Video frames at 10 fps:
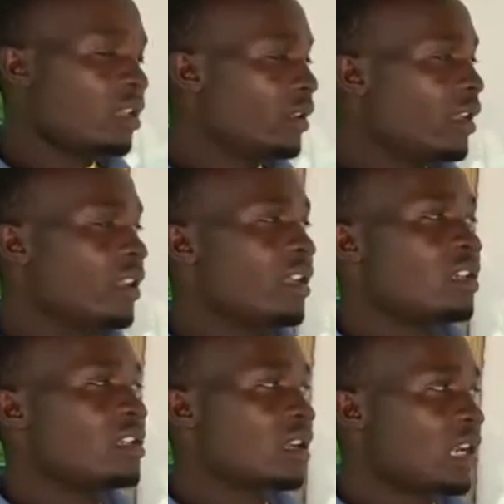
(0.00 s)
then there
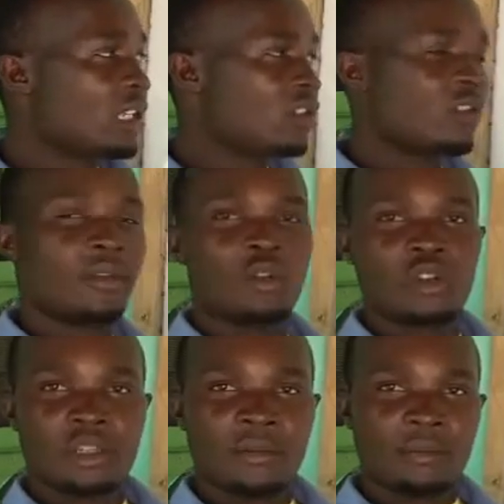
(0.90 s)
is a rising of the
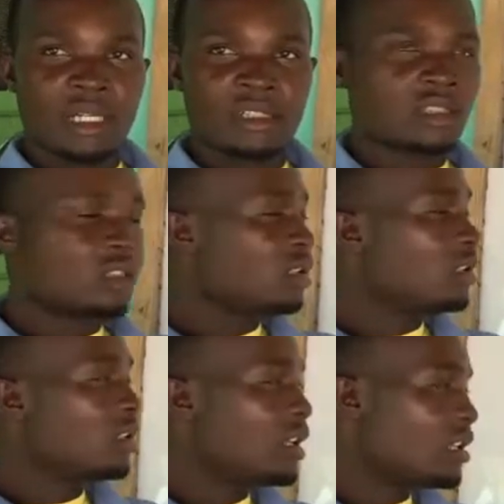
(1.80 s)
water vapors
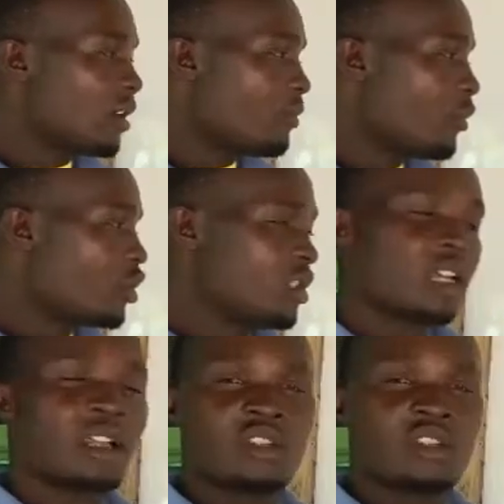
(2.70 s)
that have moisture.